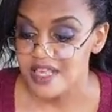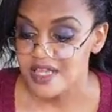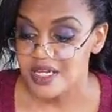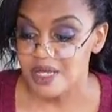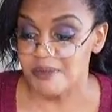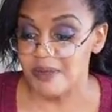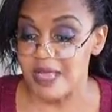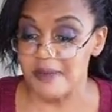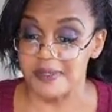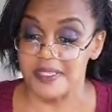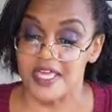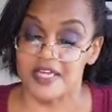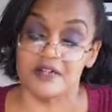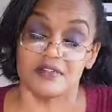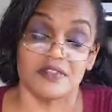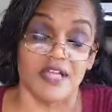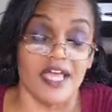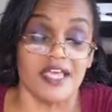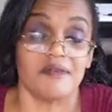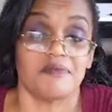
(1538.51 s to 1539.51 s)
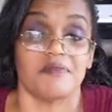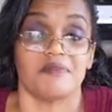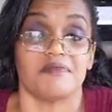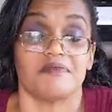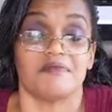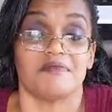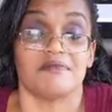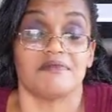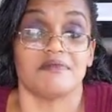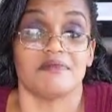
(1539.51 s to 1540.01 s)
Now, maybe they don't like
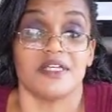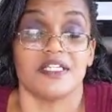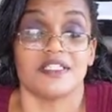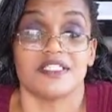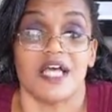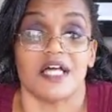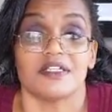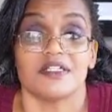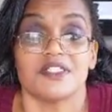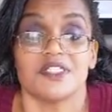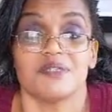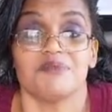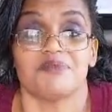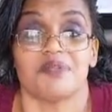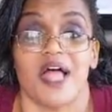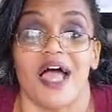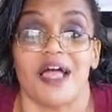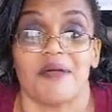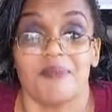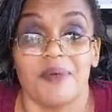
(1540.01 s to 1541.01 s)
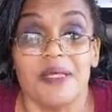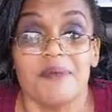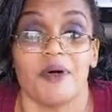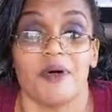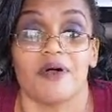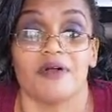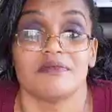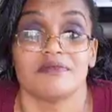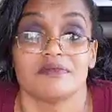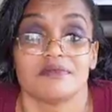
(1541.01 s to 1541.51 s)
intelligent black
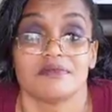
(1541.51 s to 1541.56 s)
people.